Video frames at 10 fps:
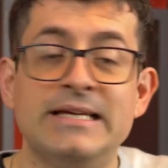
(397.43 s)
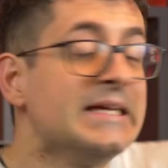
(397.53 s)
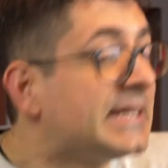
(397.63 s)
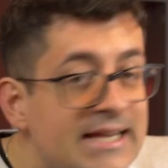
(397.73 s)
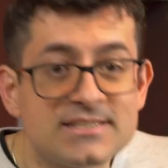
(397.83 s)

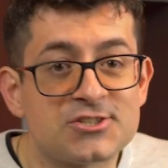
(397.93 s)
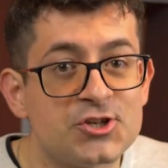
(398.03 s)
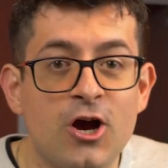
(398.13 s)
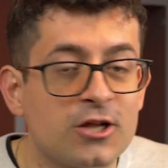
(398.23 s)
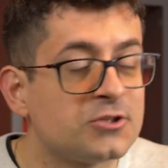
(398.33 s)
In case it's
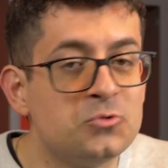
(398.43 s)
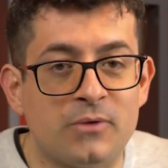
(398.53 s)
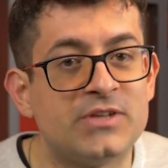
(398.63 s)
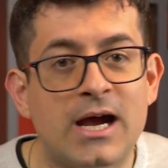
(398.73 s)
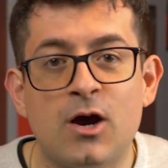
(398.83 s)
not, you
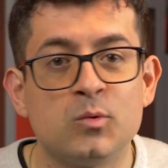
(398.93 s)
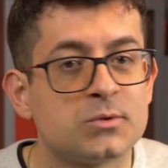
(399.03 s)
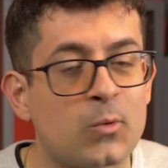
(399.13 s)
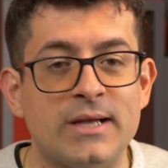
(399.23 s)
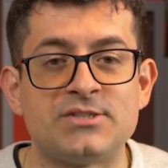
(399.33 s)
have
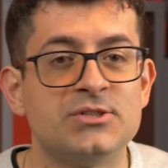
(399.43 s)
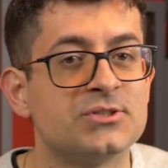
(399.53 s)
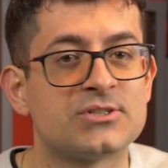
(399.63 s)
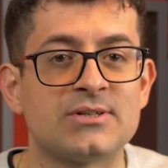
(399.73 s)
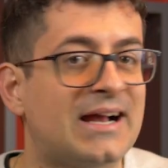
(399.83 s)
doubt,
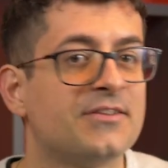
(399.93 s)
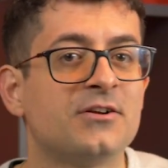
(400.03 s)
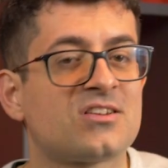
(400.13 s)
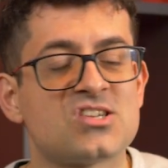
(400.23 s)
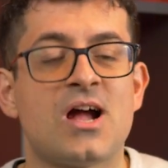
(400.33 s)
questions,
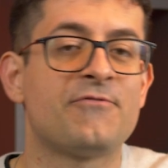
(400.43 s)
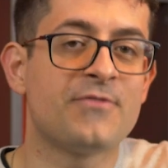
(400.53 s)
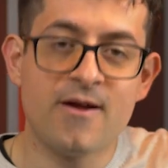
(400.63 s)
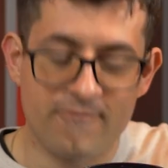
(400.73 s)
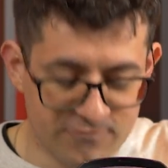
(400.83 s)
other stuff,
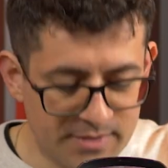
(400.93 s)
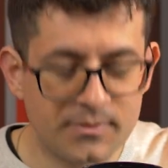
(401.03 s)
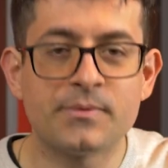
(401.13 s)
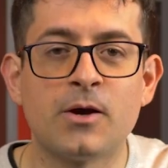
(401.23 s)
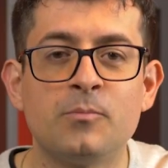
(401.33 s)
write
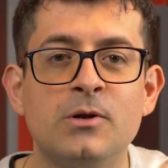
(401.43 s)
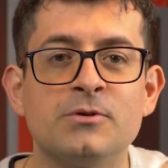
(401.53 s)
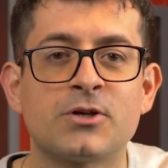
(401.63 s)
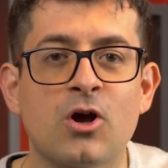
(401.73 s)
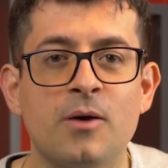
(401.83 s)
them down below
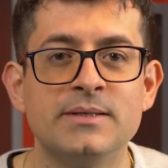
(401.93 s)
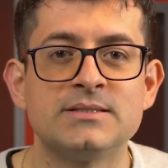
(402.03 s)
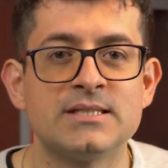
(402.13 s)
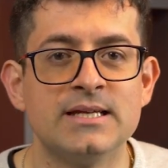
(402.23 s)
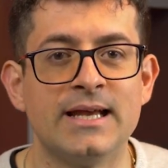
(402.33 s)
in the
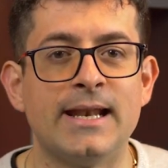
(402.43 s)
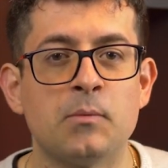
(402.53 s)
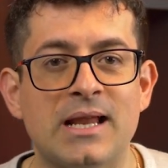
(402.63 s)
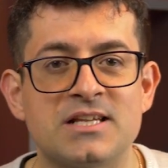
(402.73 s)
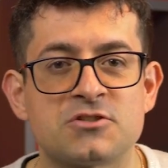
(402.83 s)
comments and I
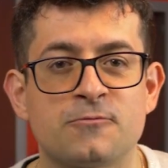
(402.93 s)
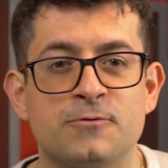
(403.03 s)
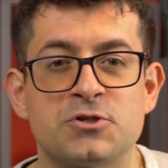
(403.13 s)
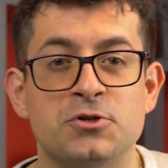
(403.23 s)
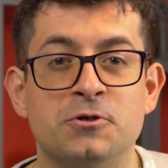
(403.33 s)
will answer
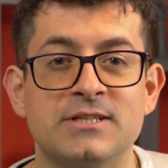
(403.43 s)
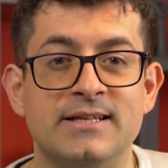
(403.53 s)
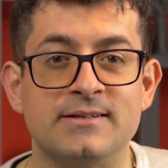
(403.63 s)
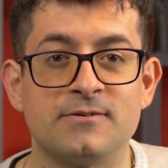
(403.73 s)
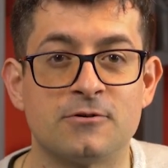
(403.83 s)
for
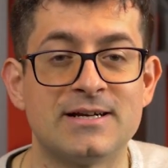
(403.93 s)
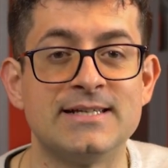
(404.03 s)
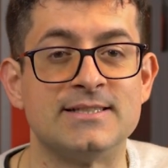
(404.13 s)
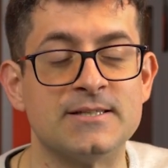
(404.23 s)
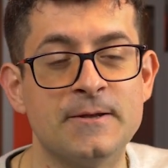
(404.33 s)
certain.
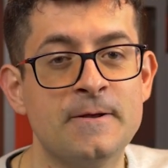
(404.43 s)
Alright?